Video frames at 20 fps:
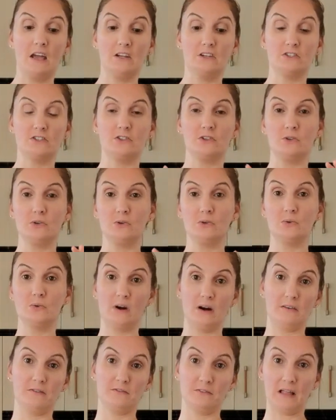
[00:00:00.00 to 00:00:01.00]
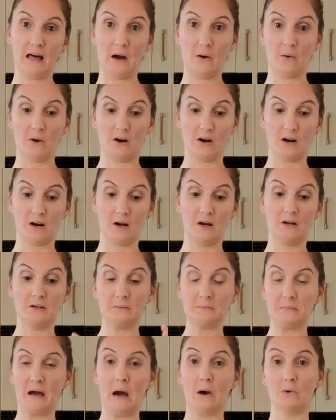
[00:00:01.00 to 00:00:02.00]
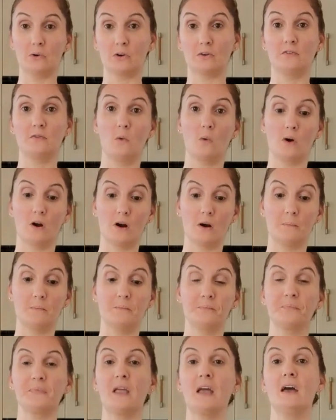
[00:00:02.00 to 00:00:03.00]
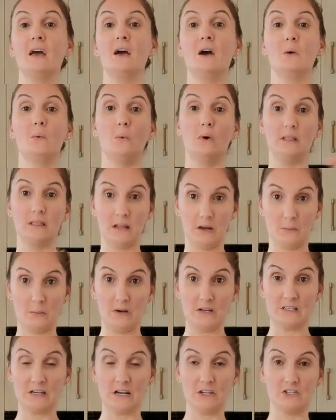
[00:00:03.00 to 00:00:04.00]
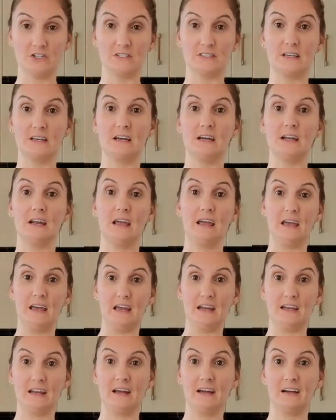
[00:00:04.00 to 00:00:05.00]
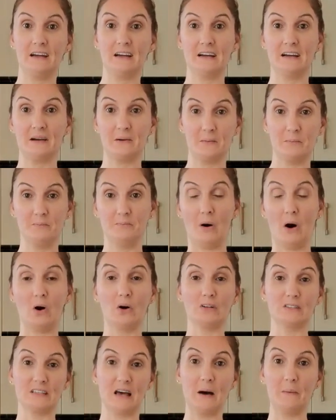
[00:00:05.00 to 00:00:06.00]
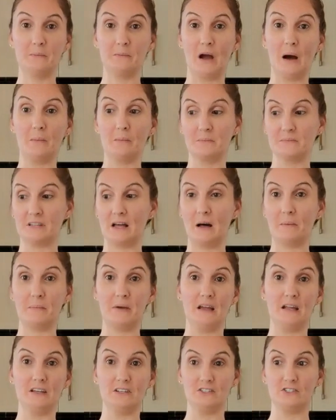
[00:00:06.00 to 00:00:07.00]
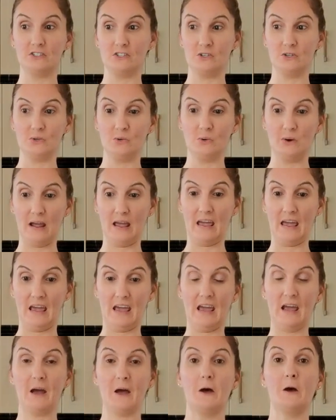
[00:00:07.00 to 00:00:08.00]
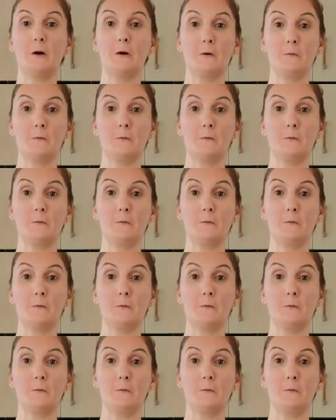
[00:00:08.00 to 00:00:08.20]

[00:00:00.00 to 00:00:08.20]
into a flour powder form. When liquid touches it, it balls up, gums up into a